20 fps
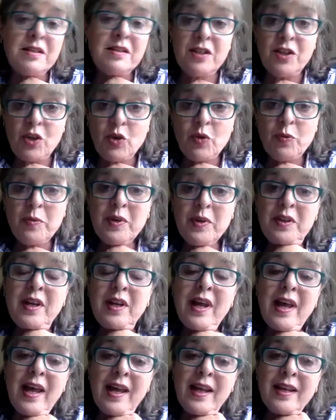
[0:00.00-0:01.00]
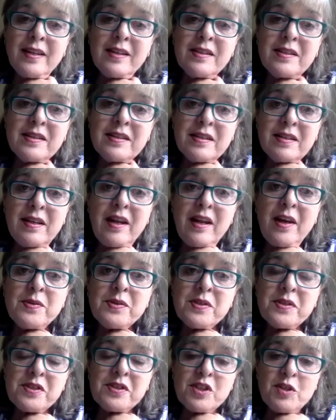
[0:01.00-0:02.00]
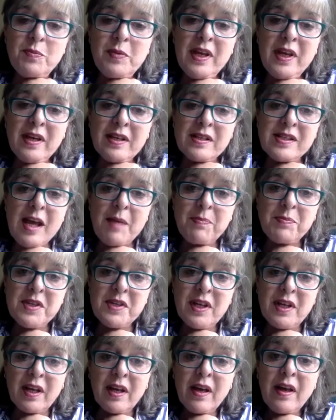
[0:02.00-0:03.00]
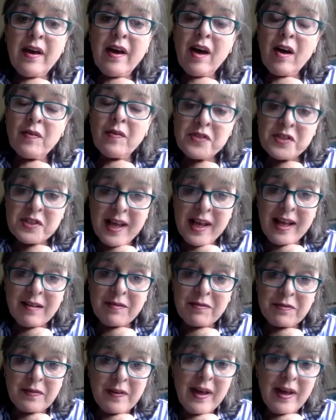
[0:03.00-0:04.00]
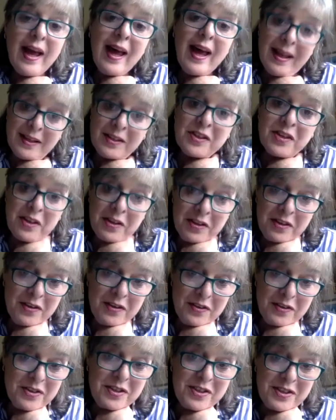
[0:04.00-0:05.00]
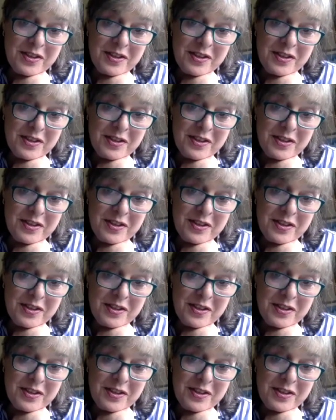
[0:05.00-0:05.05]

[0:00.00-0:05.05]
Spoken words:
human and it allows us to be accepting of self and others.